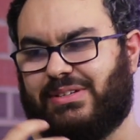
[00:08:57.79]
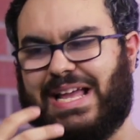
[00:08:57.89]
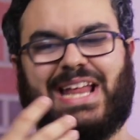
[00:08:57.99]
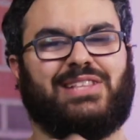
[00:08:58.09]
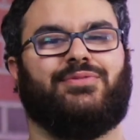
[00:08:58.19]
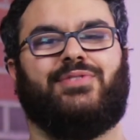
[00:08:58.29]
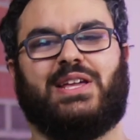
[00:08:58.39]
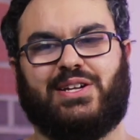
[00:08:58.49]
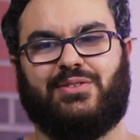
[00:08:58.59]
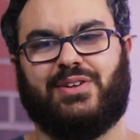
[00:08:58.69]
getting
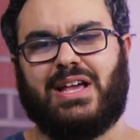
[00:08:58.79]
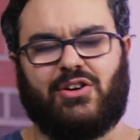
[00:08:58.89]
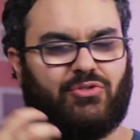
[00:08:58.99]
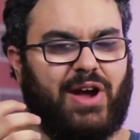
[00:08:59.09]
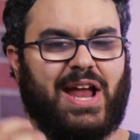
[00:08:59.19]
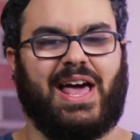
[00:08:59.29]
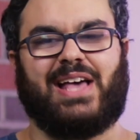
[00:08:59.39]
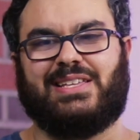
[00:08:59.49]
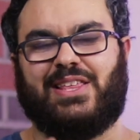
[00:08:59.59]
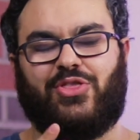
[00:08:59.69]
defeated right
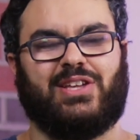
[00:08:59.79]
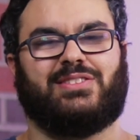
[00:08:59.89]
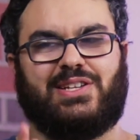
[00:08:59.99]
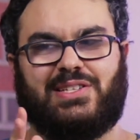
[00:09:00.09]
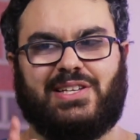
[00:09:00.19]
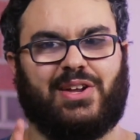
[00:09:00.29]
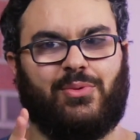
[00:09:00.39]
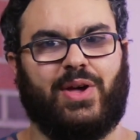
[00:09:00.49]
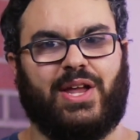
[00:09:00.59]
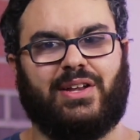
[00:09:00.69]
as he thinks that he's gonna
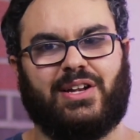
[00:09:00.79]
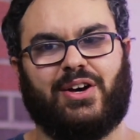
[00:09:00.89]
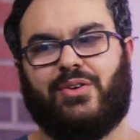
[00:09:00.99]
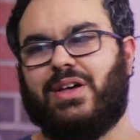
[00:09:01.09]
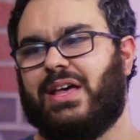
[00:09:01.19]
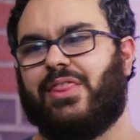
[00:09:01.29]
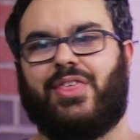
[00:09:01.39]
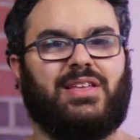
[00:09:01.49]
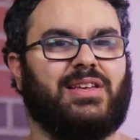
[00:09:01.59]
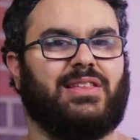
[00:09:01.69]
win,
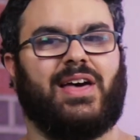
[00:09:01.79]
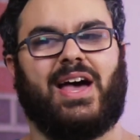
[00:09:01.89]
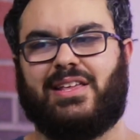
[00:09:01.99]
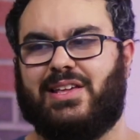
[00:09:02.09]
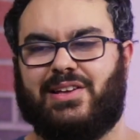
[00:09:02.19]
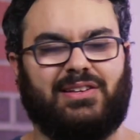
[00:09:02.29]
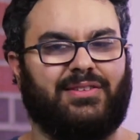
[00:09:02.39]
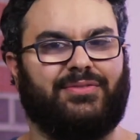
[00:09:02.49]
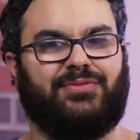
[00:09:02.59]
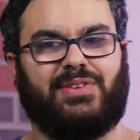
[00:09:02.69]
thinking that he can
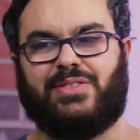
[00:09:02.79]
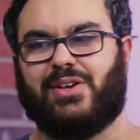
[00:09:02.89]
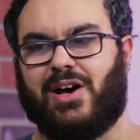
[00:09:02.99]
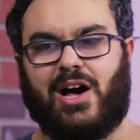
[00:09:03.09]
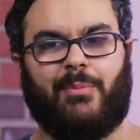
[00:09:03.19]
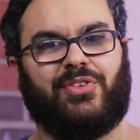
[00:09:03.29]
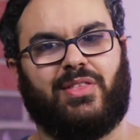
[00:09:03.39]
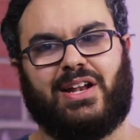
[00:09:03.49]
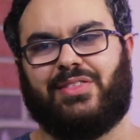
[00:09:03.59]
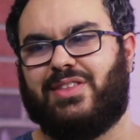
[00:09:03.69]
defeat the cops,
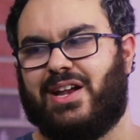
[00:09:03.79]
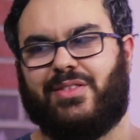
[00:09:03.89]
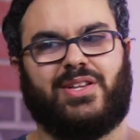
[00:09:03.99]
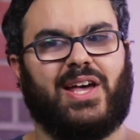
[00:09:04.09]
and then at the end of the